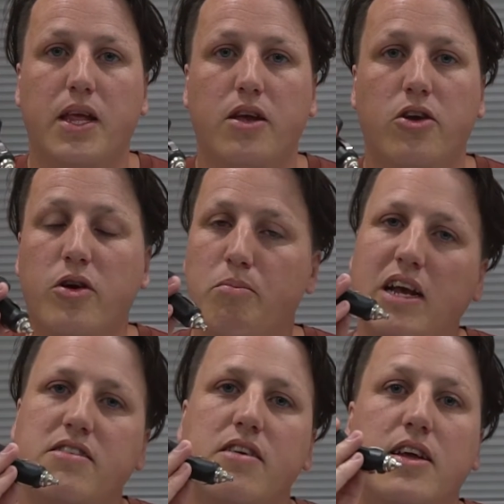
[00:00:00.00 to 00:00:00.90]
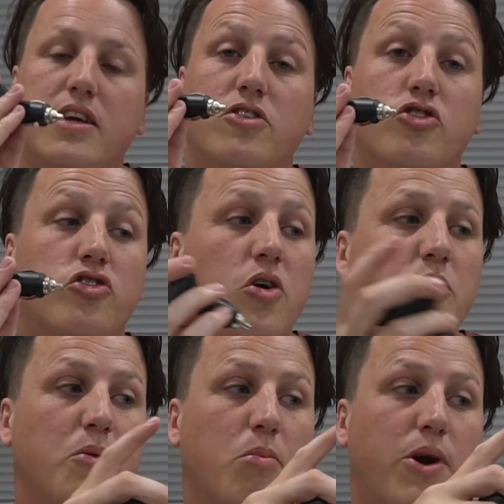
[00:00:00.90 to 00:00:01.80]
you can basically
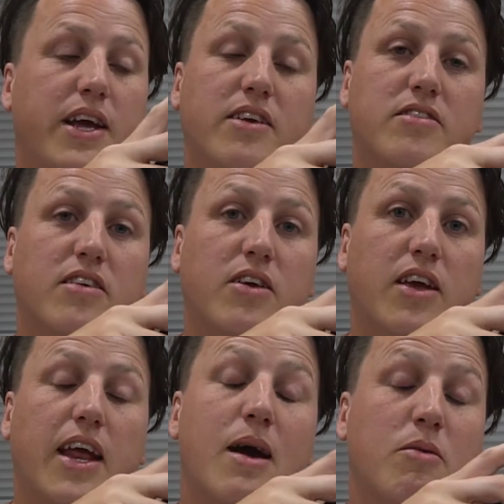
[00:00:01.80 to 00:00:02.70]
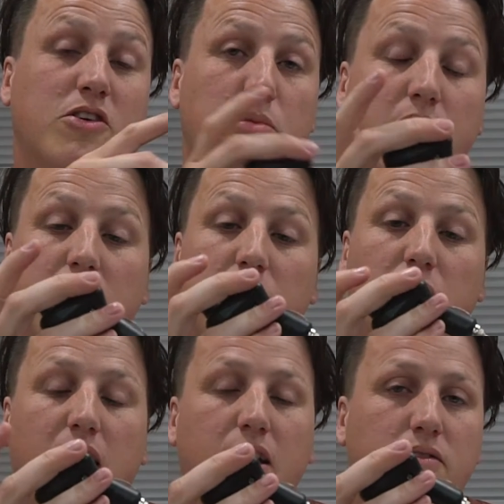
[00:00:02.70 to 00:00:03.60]
control your brakes and how much braking you
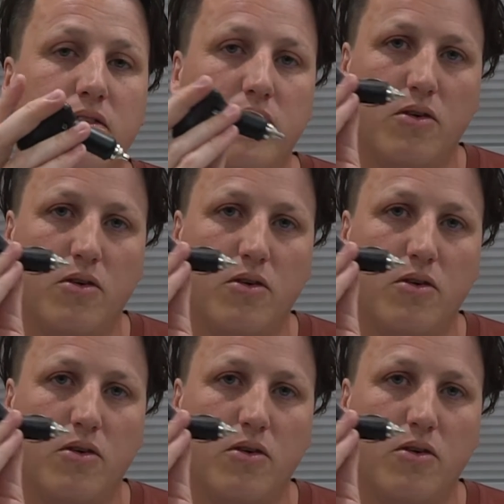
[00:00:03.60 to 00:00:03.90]
have